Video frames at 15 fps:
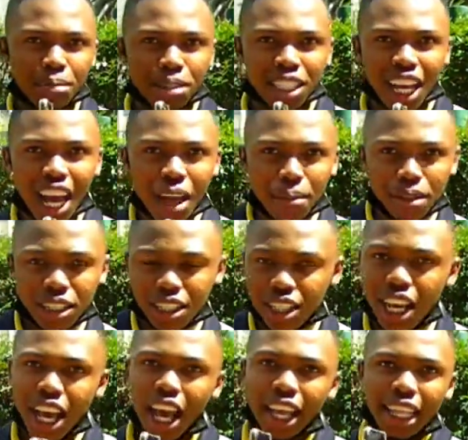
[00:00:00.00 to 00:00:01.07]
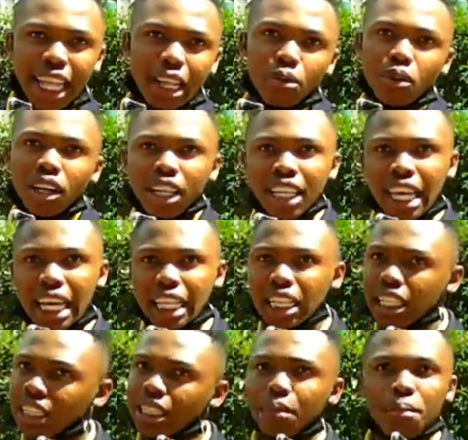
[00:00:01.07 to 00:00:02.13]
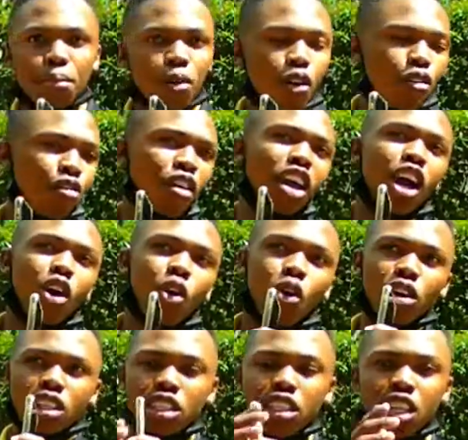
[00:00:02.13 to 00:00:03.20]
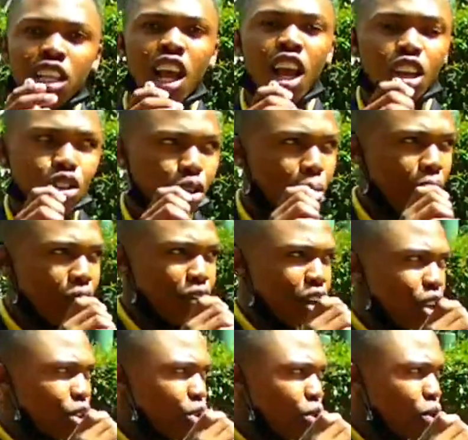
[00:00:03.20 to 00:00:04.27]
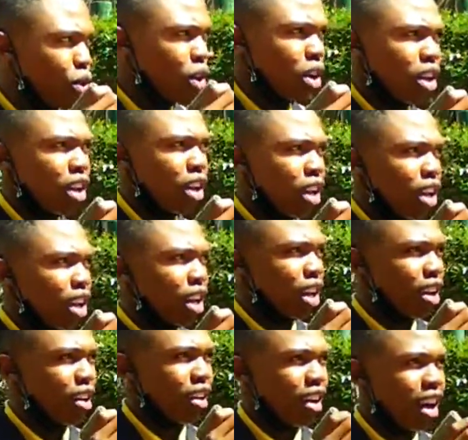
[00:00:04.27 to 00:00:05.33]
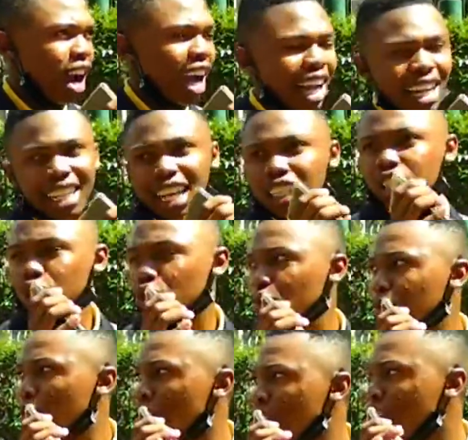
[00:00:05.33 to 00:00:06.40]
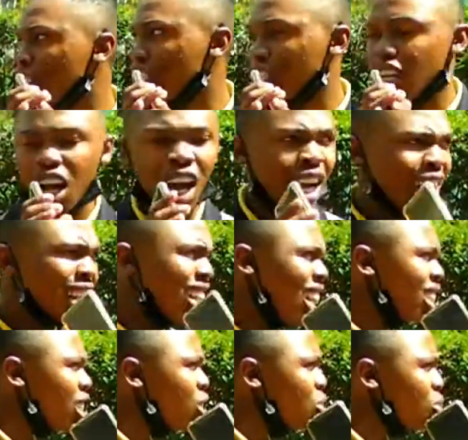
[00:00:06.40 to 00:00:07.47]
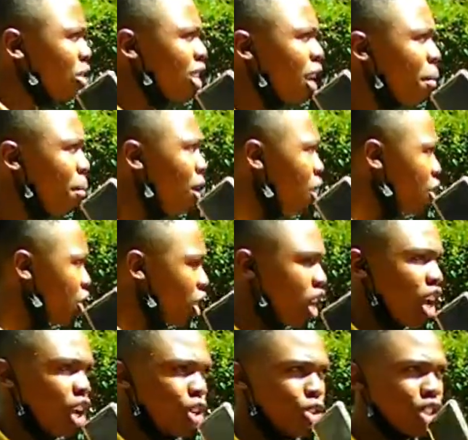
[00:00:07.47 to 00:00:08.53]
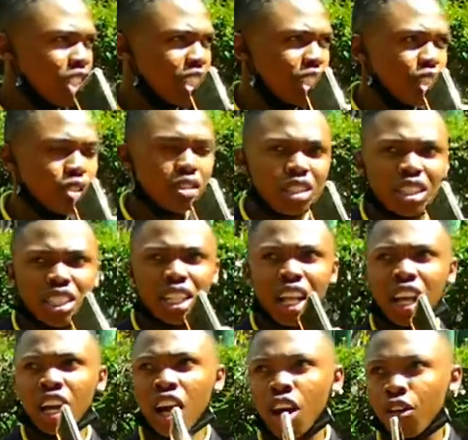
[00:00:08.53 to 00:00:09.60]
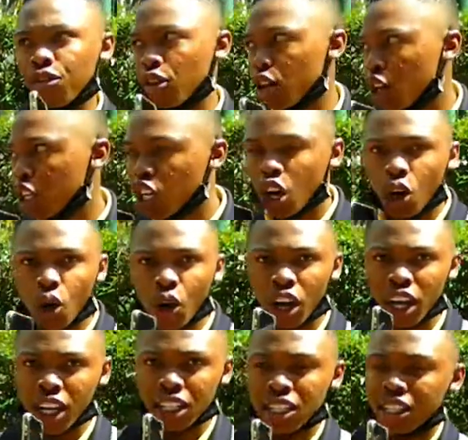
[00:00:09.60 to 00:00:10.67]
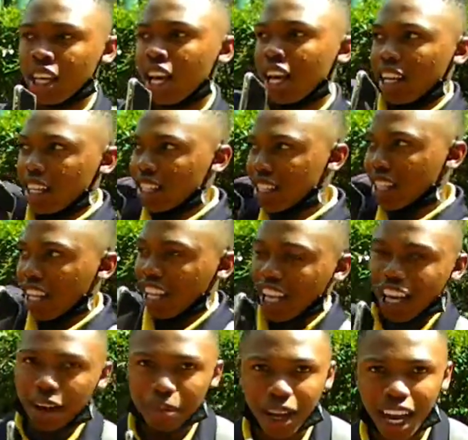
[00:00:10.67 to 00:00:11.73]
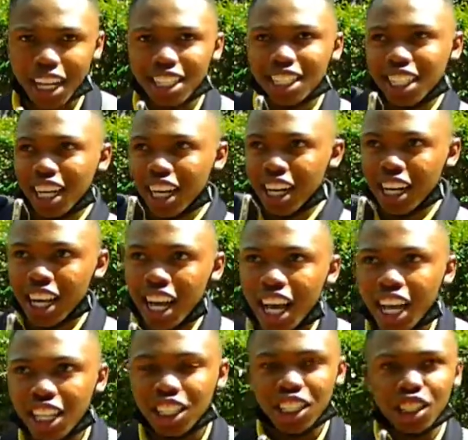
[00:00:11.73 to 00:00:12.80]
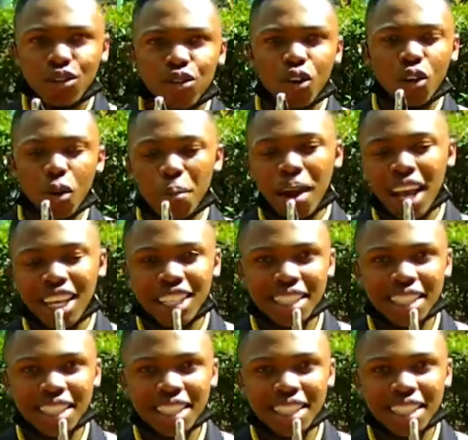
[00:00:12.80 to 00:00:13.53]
subscribers, and then we'll get some more fire content. So, Buffet, too, I got nothing to say much. You just need to just like follow the Rawheads Instagram right here, and just follow my